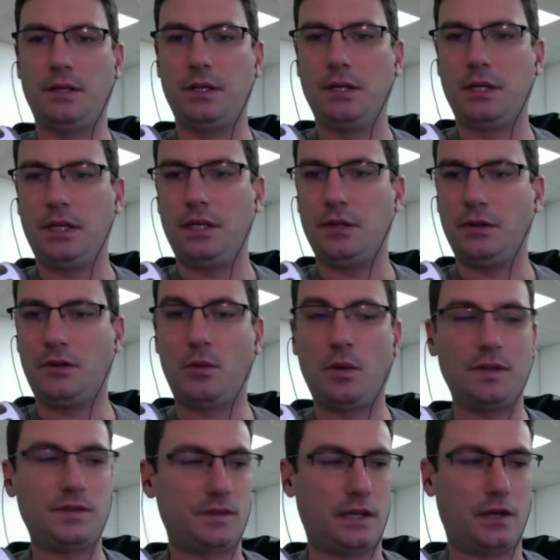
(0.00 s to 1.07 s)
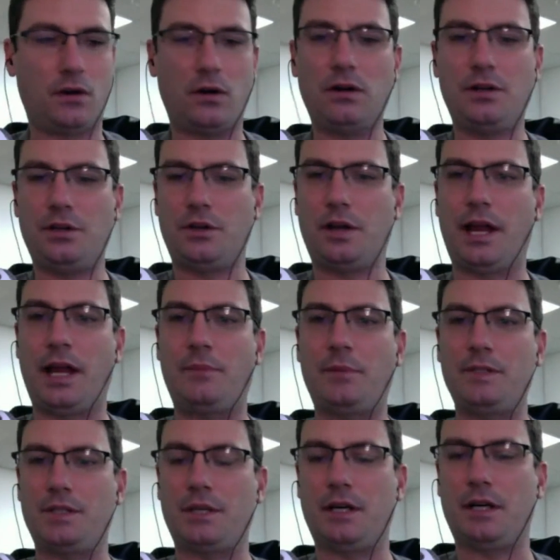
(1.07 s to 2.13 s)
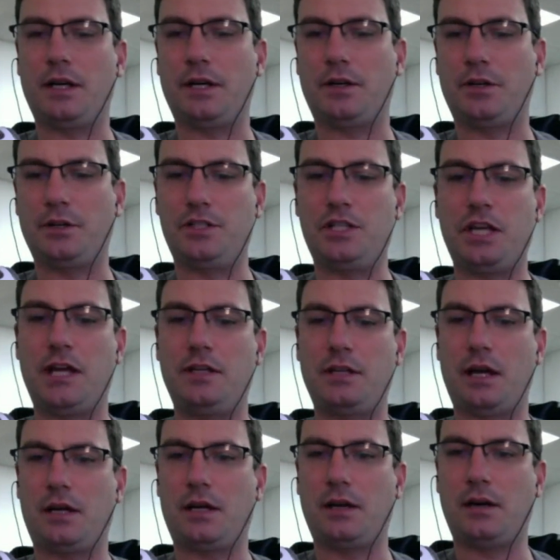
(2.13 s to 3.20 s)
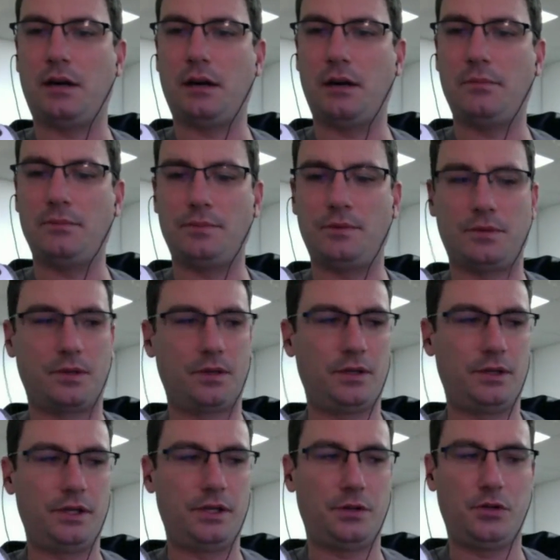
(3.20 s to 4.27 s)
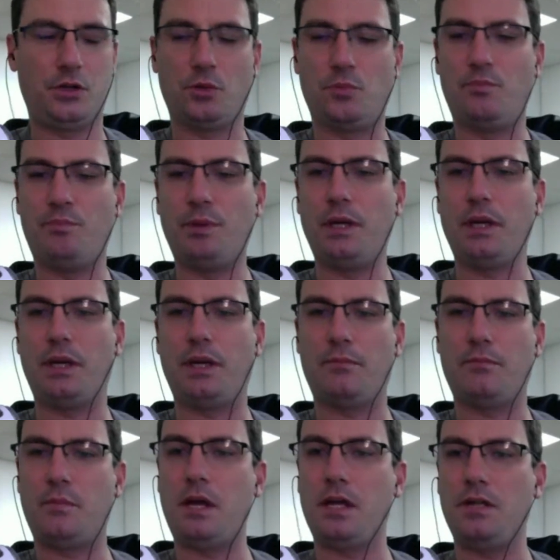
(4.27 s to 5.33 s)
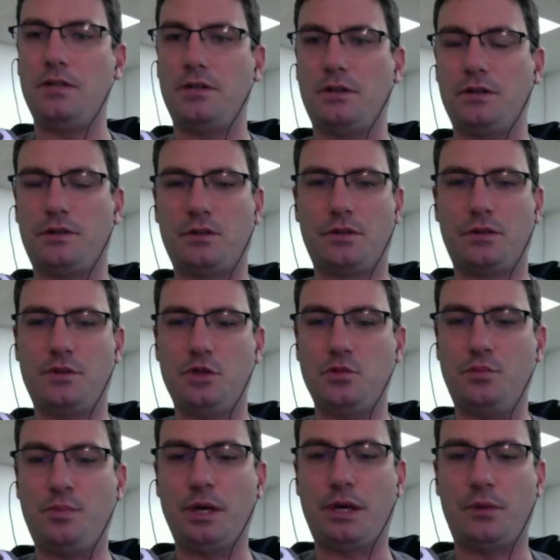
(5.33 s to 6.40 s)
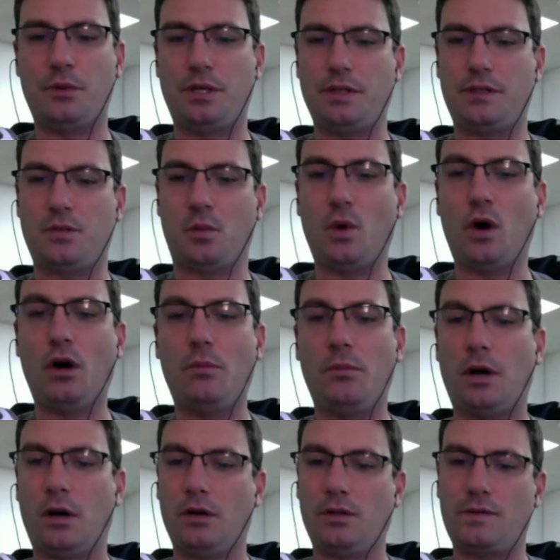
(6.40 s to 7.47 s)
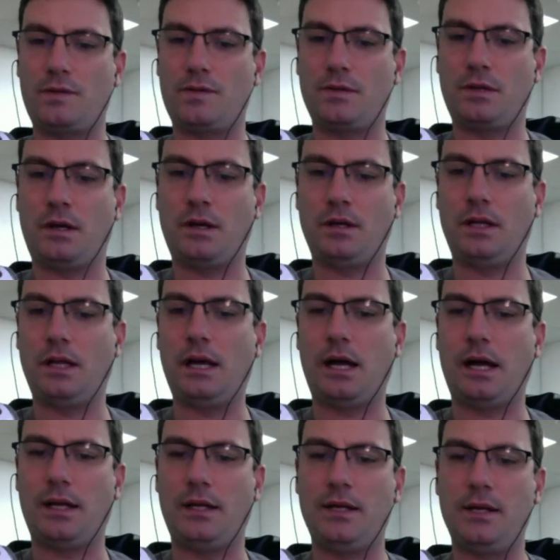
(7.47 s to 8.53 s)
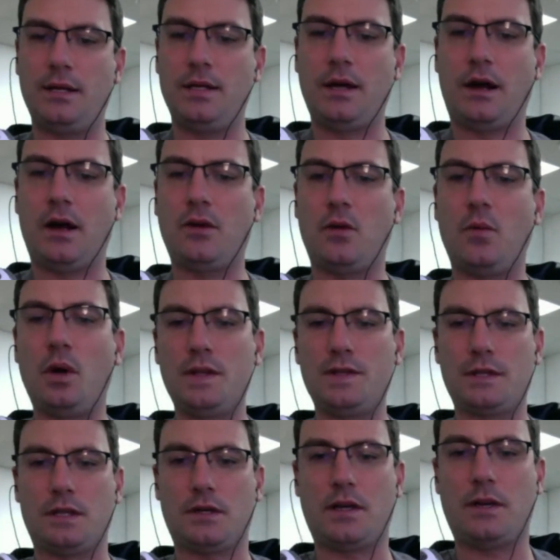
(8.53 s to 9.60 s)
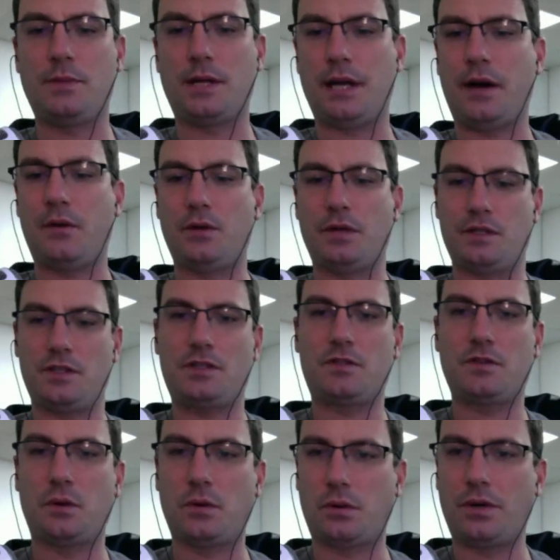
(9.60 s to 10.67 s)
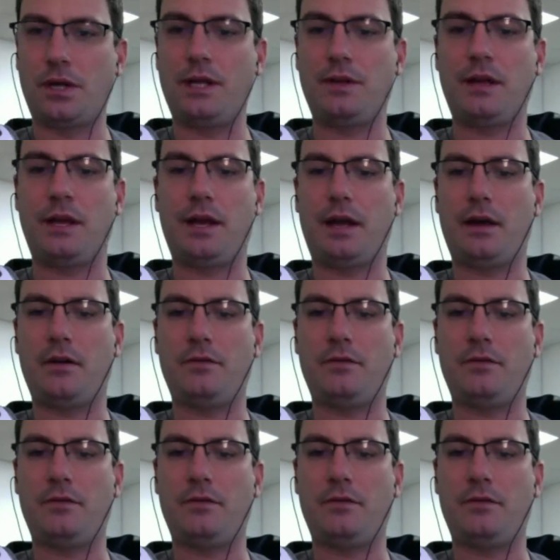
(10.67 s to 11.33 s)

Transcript: the ones that aren't your Amazon or your Jet.coms or, your big, major sort of ubiquitous Walmarts online, are the ones that are coming out with a story. They have